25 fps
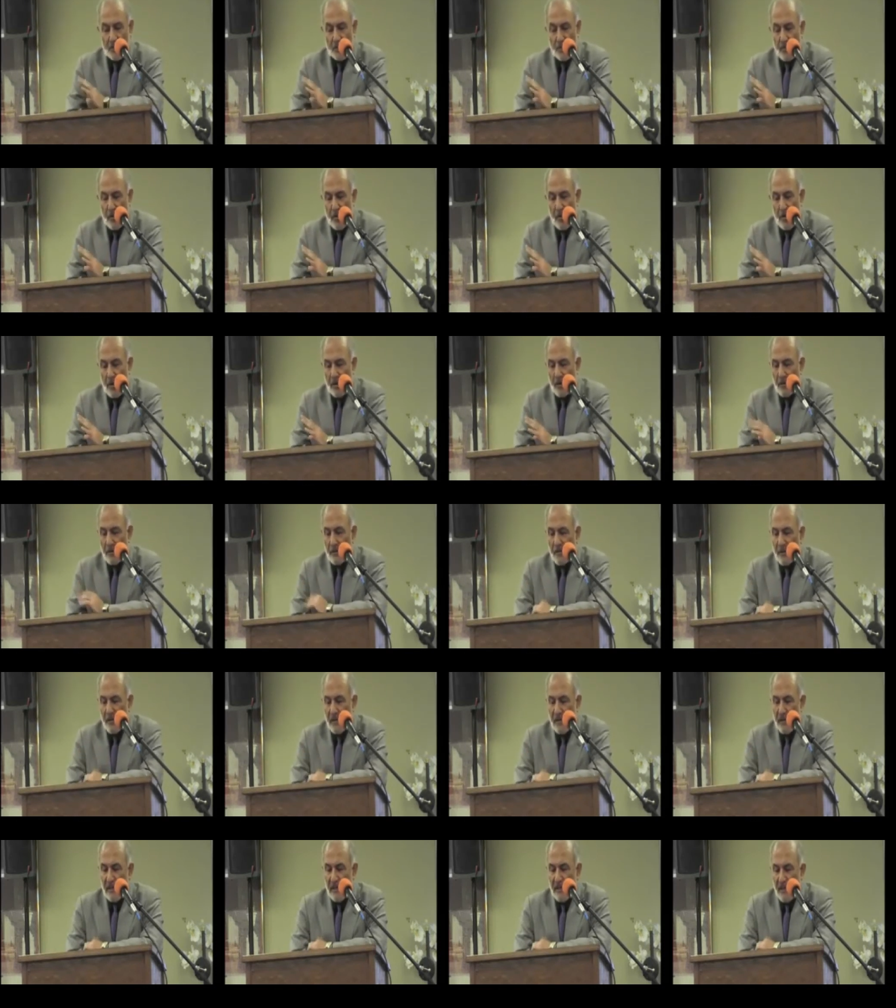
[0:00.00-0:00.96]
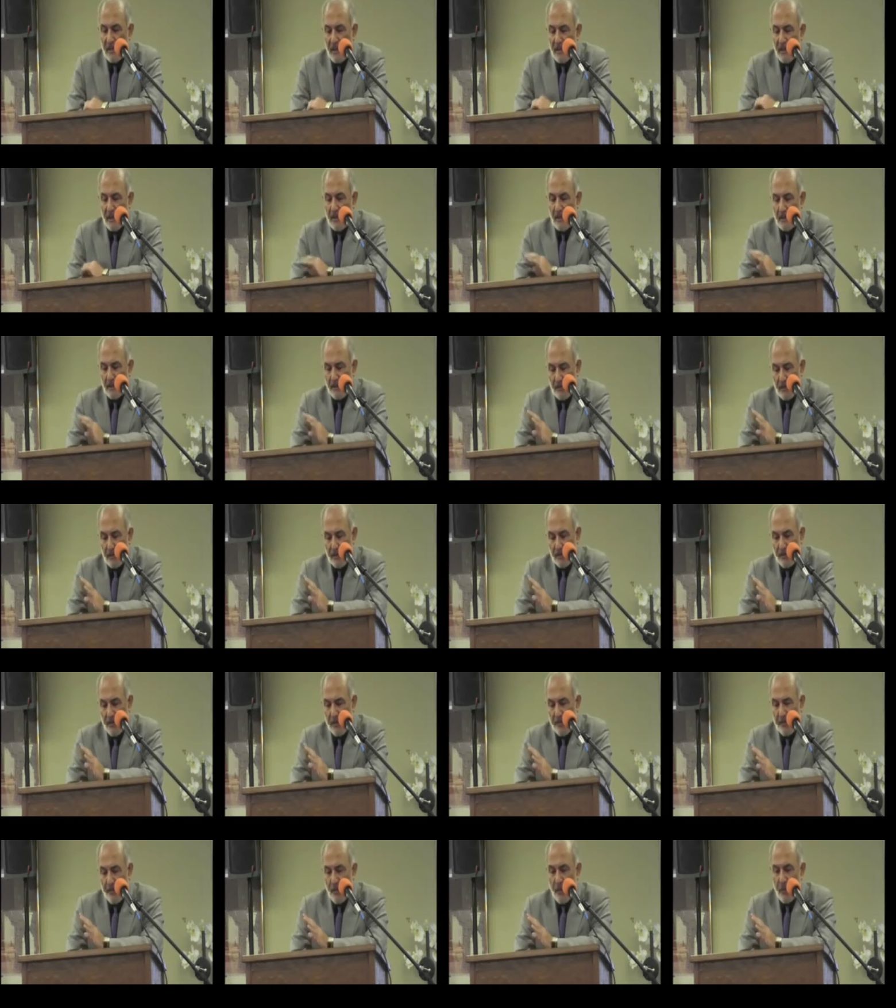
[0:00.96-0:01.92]
not too long,
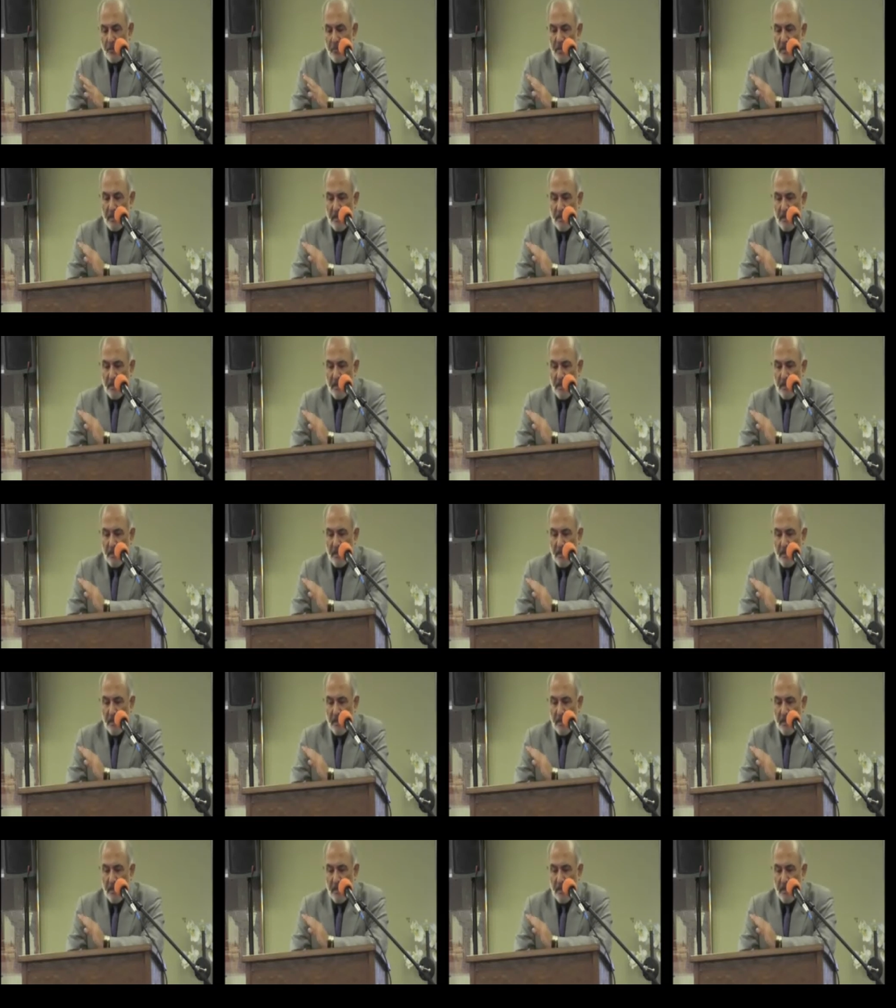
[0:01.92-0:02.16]
3-4